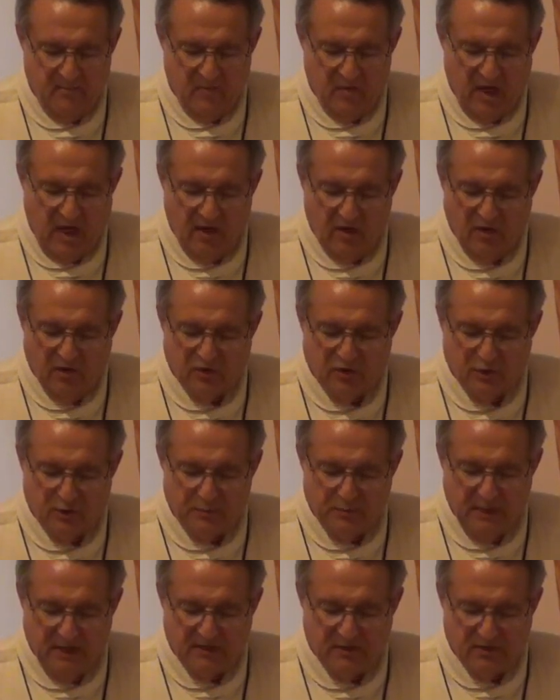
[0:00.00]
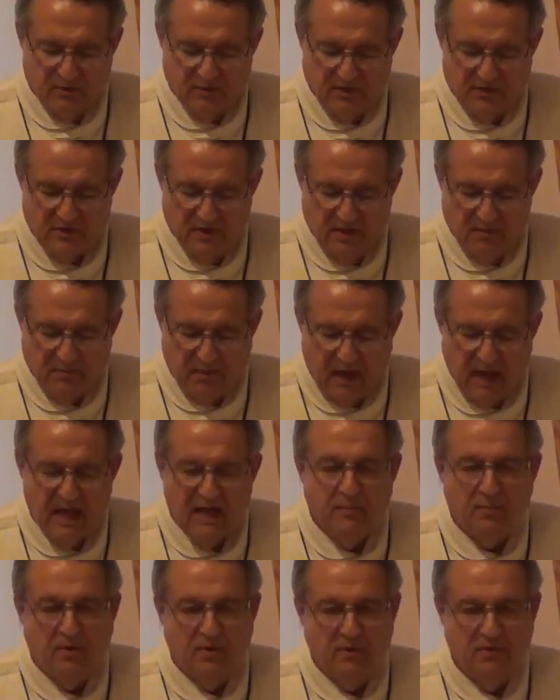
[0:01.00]
God also speaks to us in the
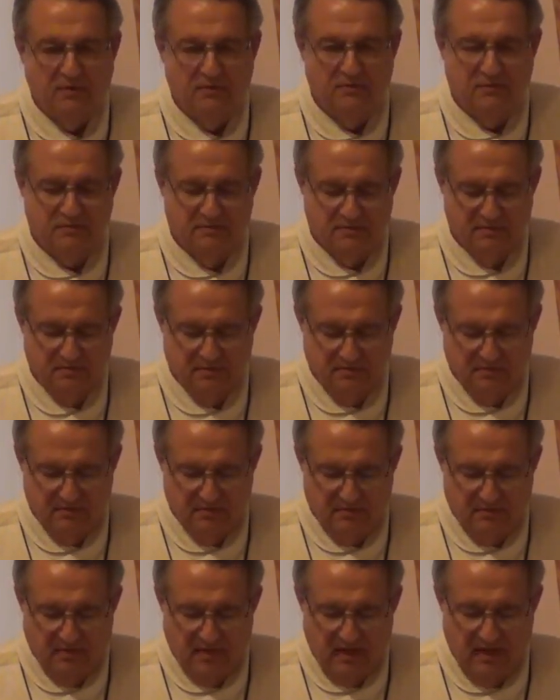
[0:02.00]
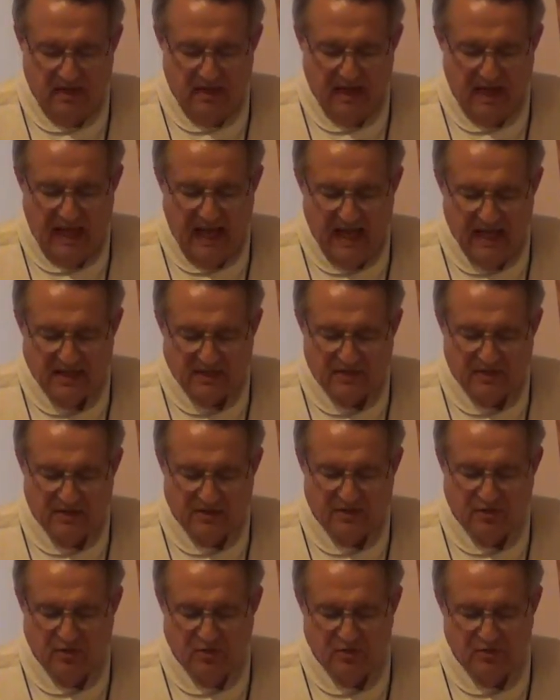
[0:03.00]
Bible and asks
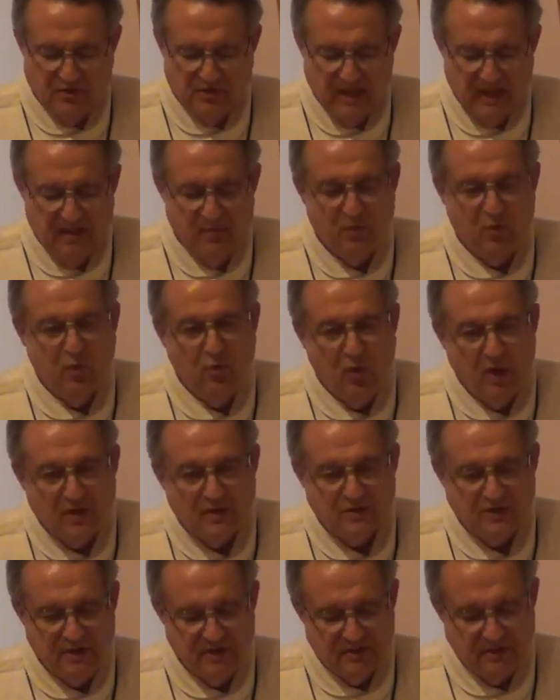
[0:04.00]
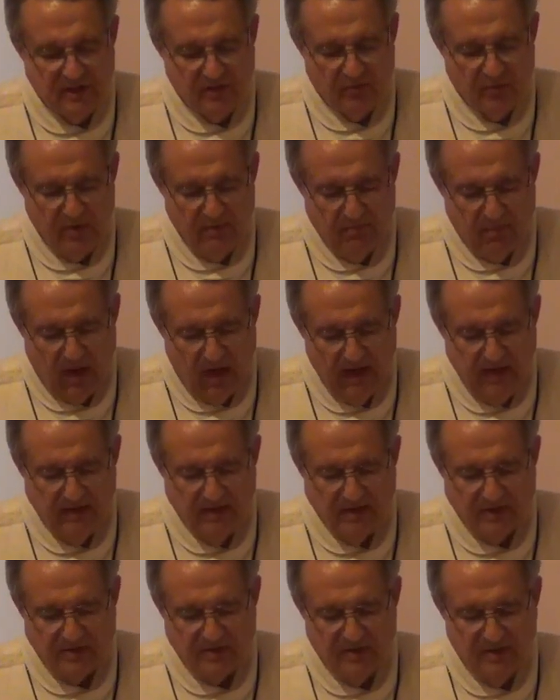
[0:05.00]
us those same questions that remind
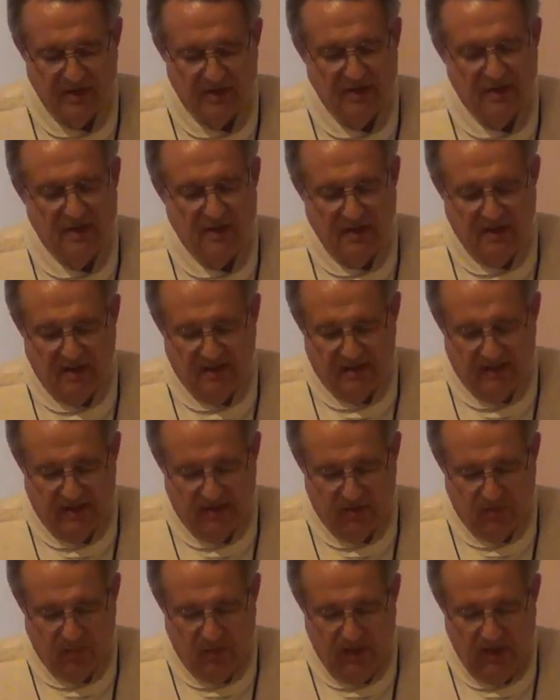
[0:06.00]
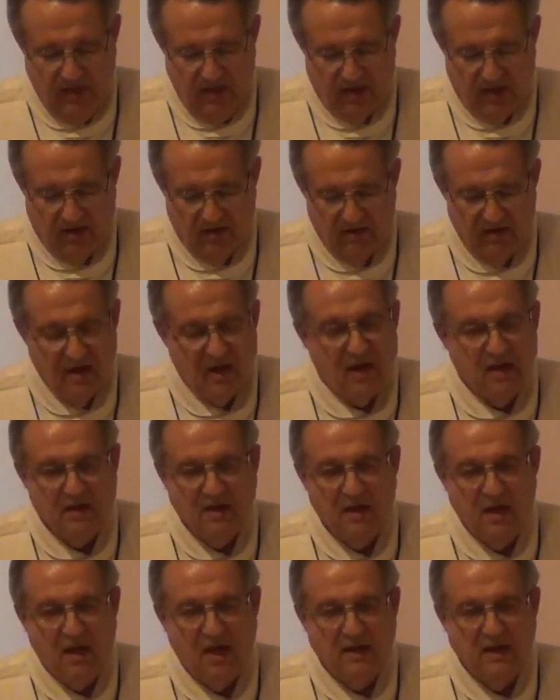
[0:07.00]
us that we are not
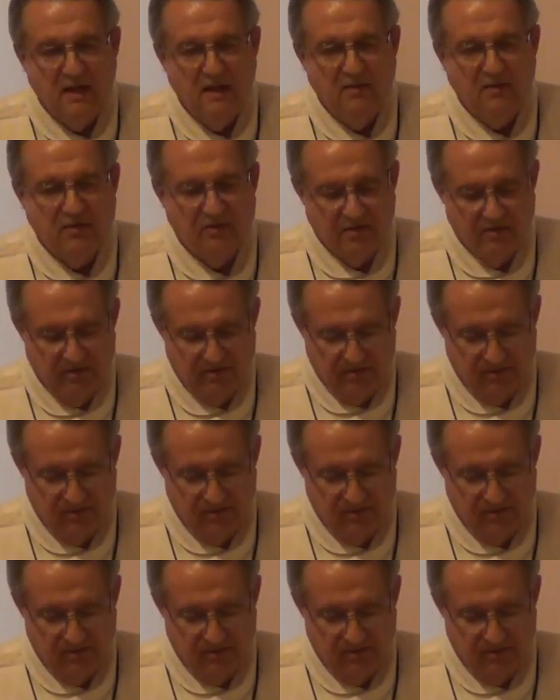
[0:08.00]
God either.